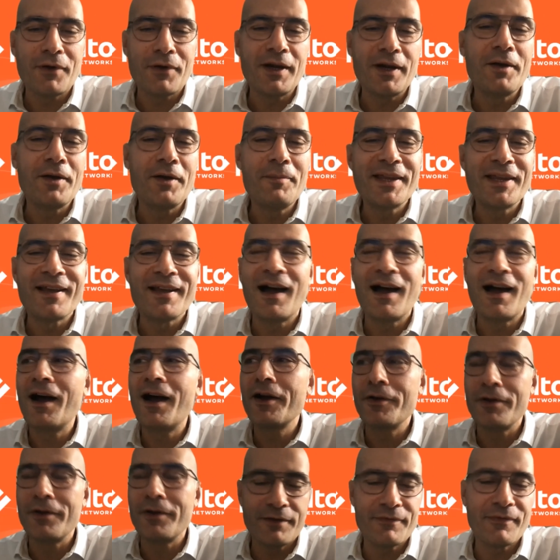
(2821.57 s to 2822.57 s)
a little bit
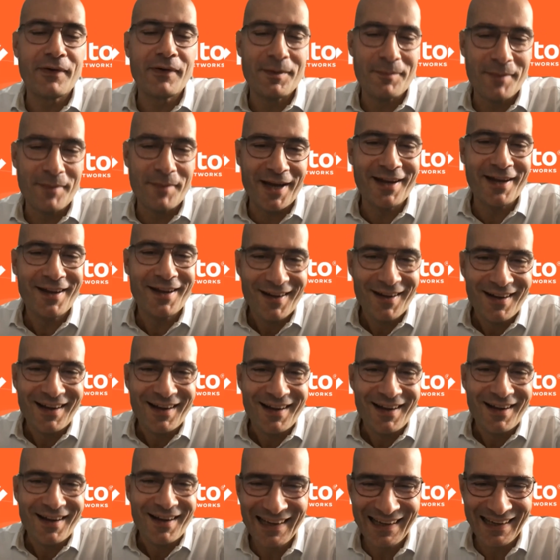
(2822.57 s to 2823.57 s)
harder, if I may.
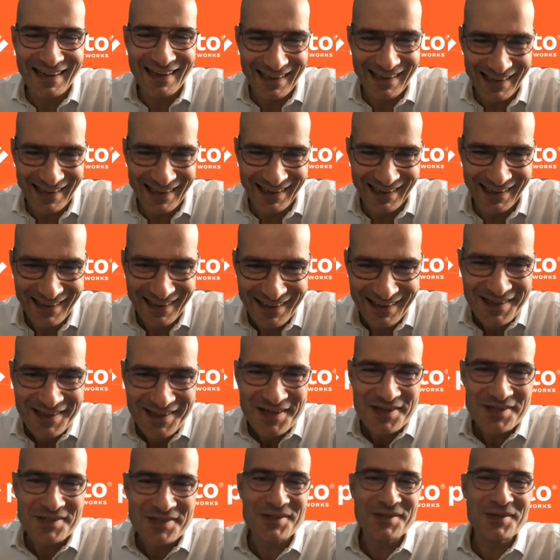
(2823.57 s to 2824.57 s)

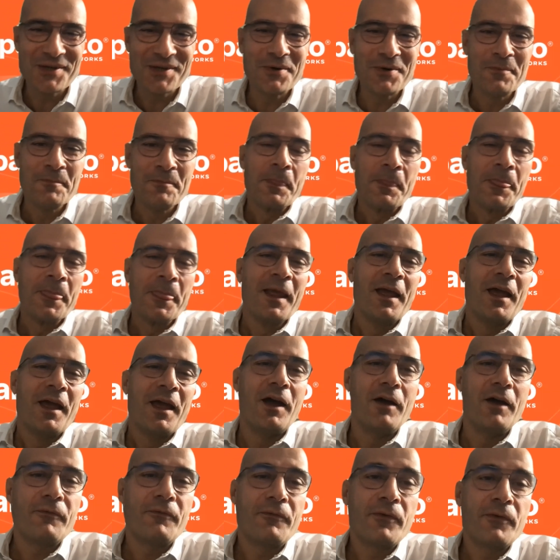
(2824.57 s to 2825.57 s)
So,
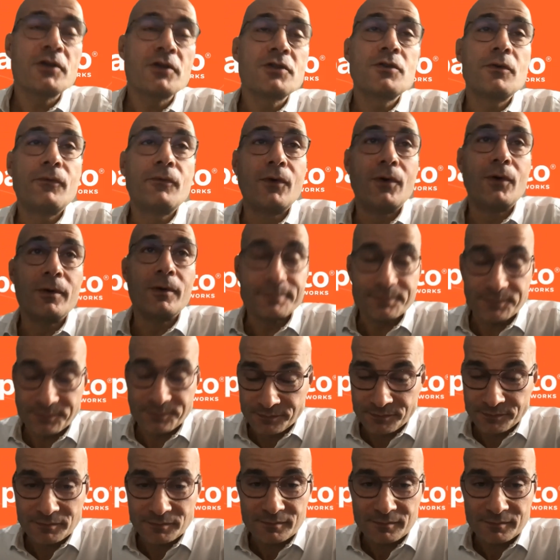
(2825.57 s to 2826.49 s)
Uh, first of all,